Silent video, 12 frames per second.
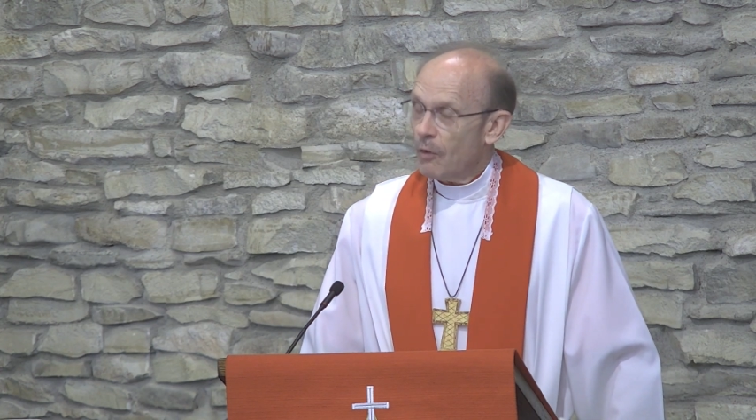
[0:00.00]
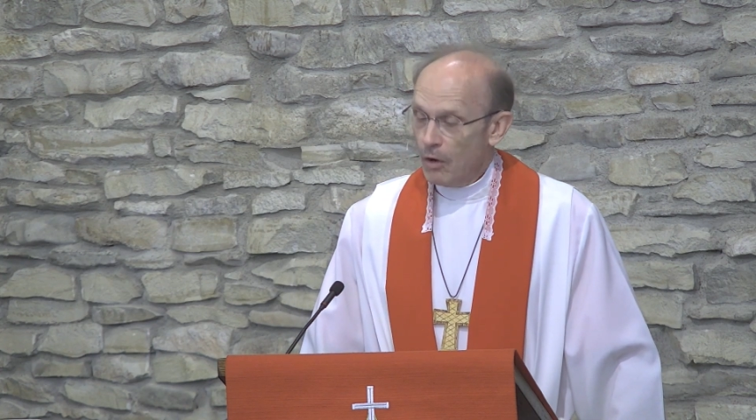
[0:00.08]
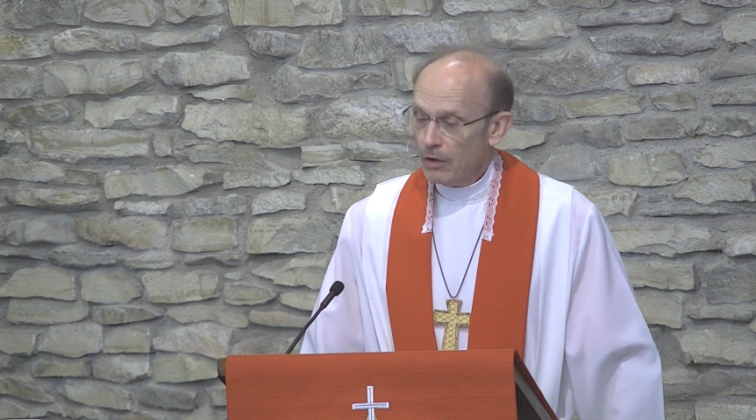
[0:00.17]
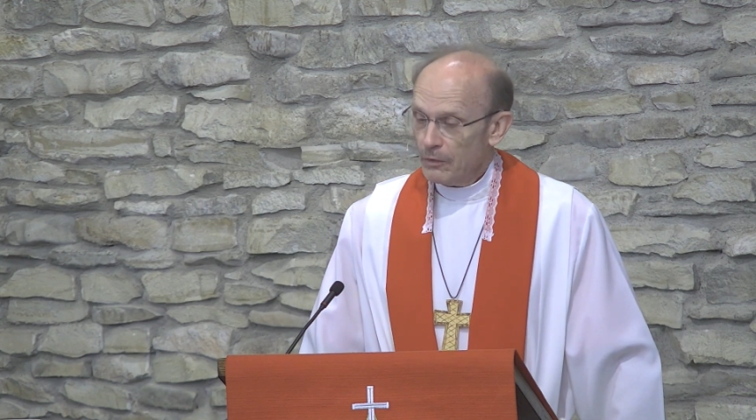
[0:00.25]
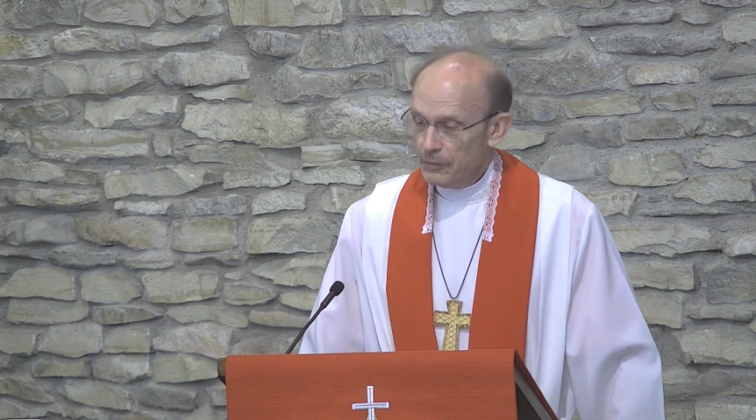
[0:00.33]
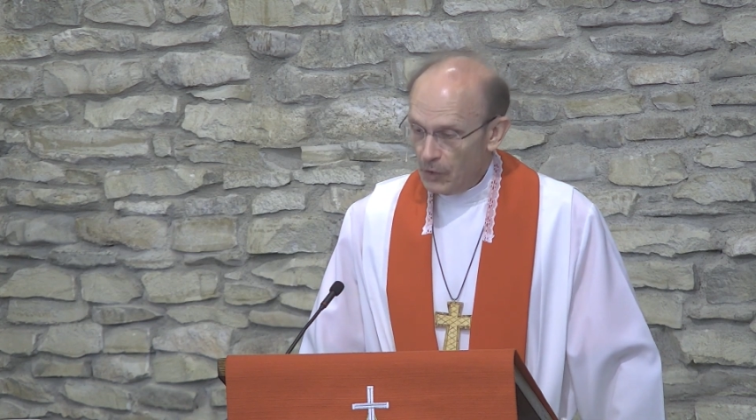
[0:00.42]

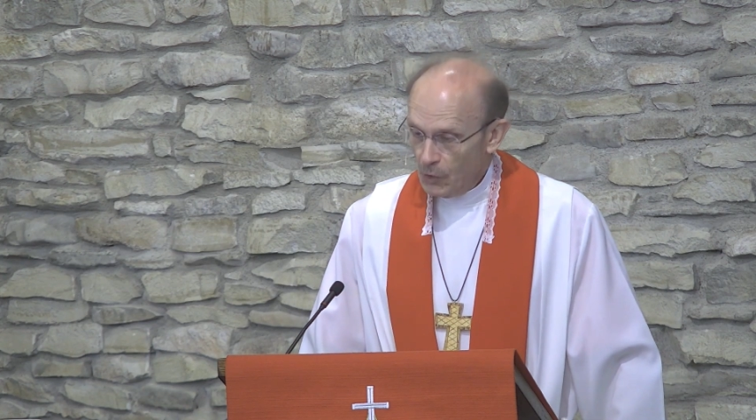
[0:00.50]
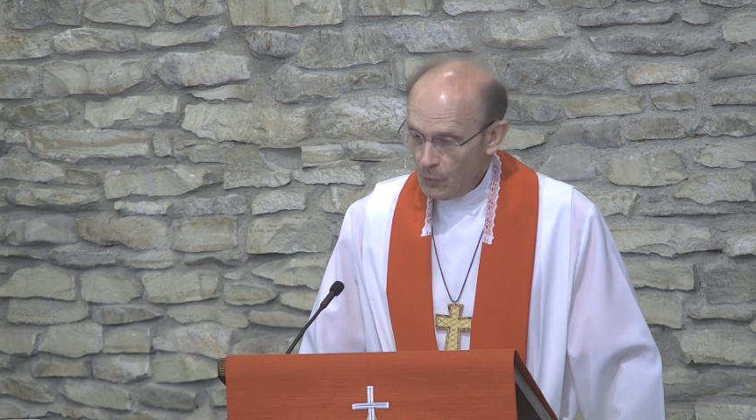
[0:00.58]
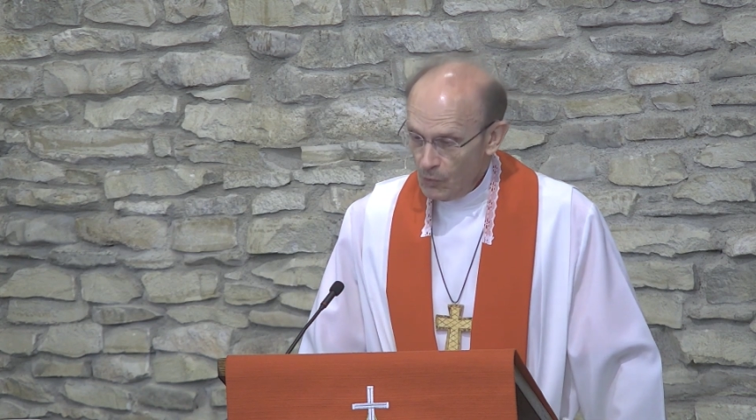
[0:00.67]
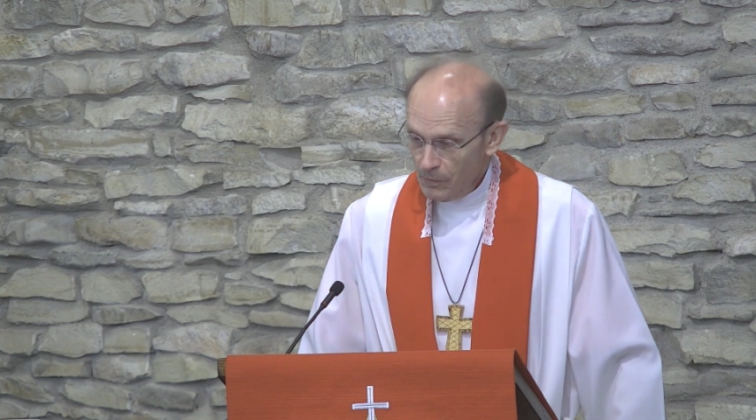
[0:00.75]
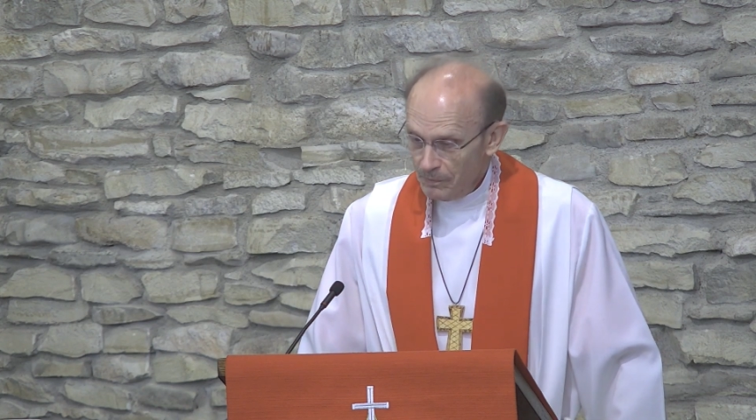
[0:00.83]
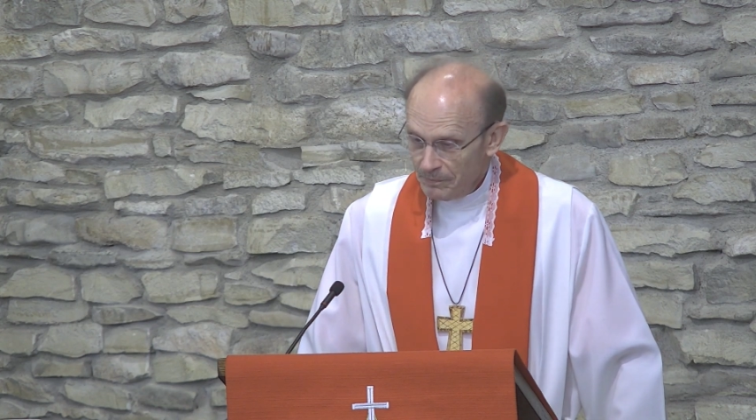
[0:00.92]
for all of
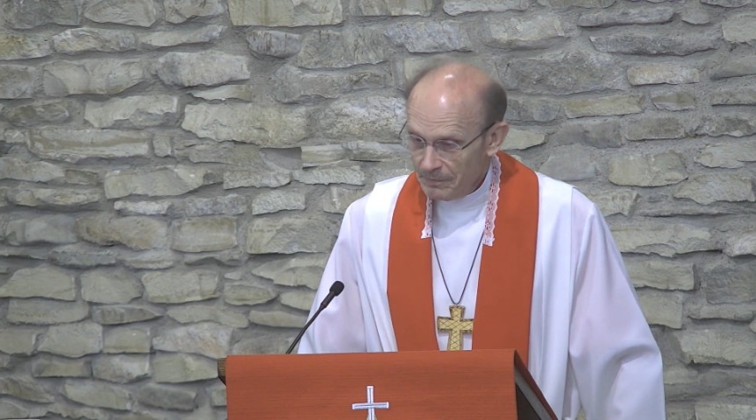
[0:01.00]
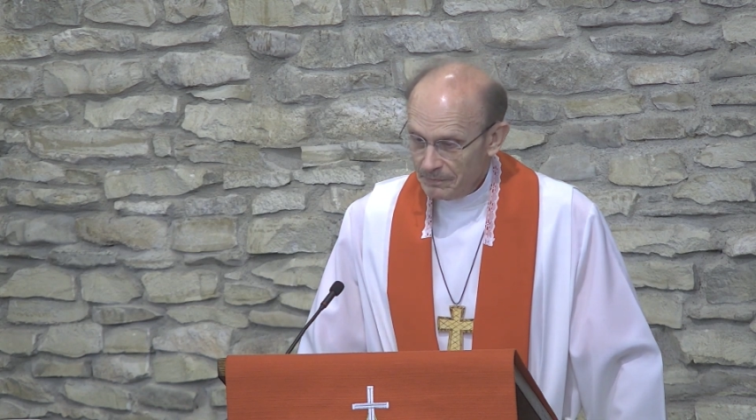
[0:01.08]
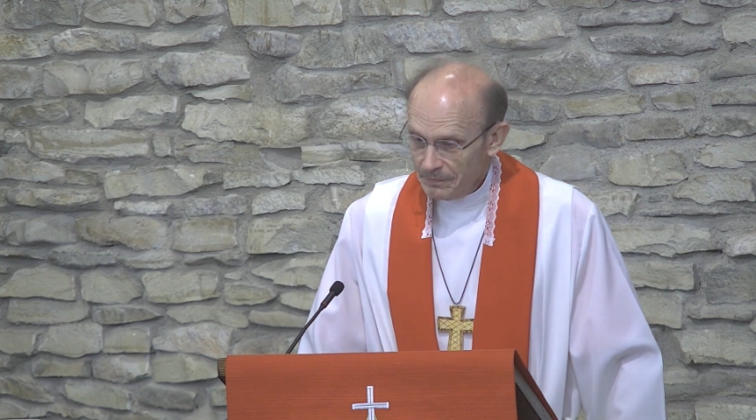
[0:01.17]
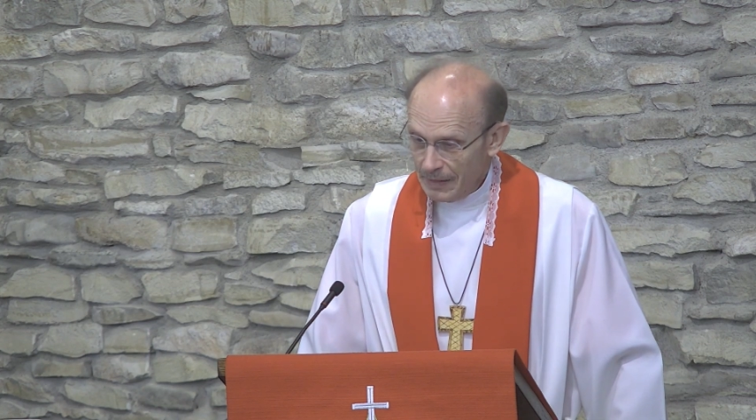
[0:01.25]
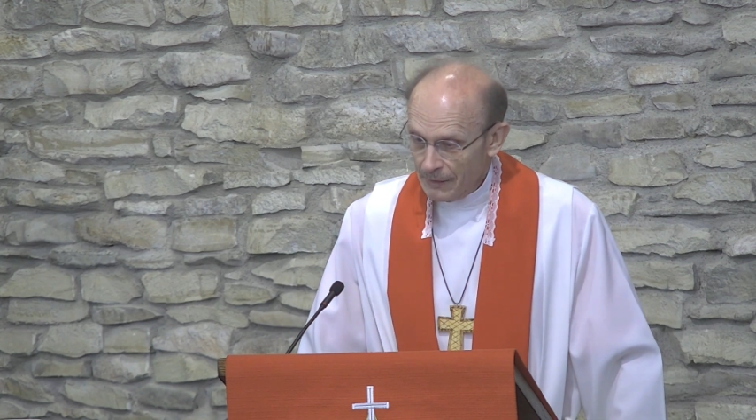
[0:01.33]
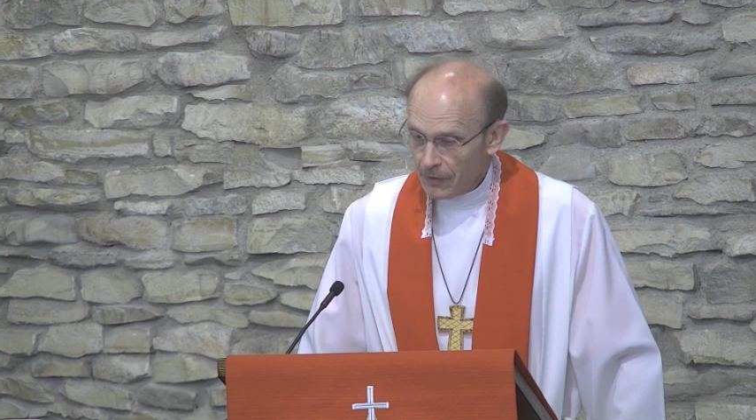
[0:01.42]
you
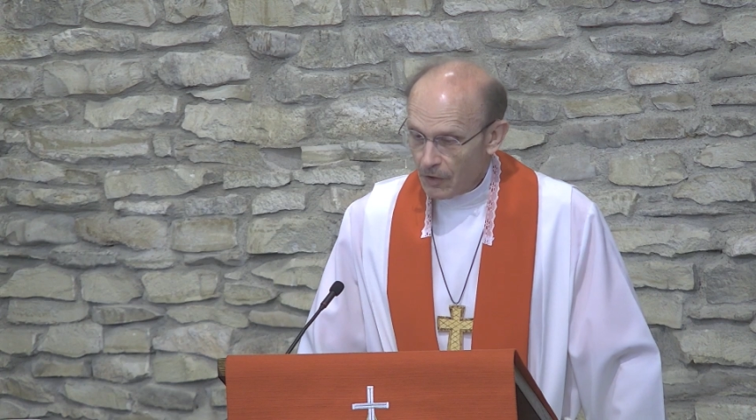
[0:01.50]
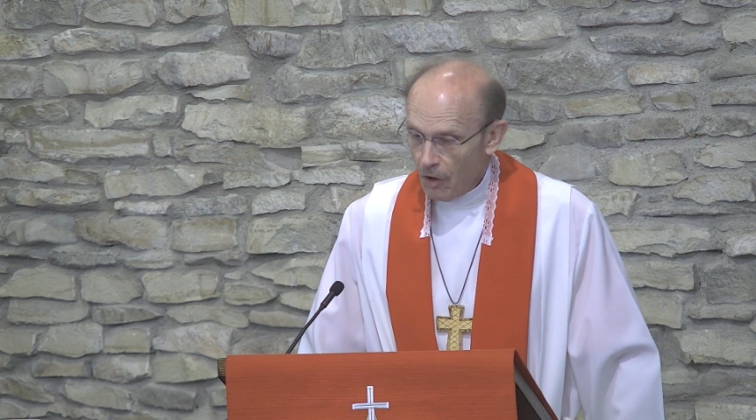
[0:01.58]
in